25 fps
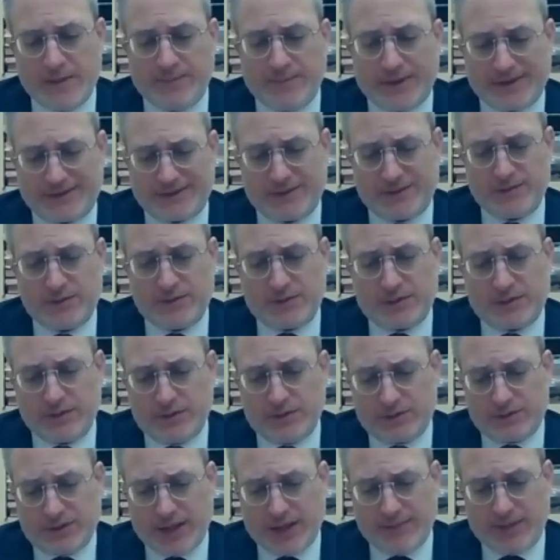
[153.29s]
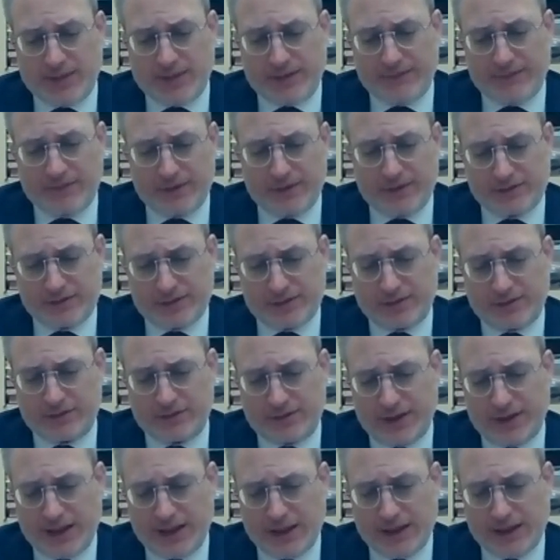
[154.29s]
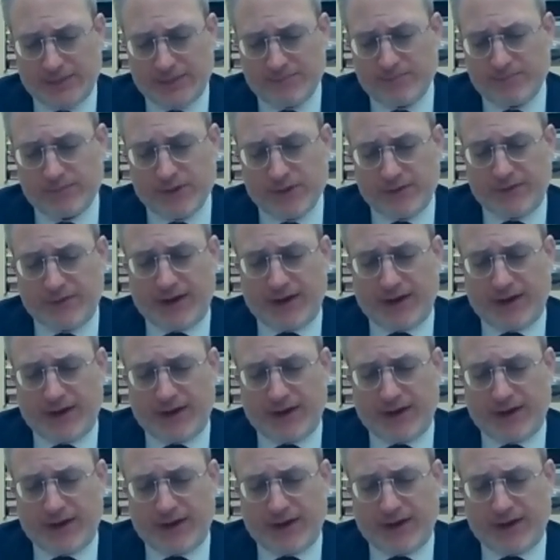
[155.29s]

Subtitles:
Pasuk Yud Gimel, verse 13.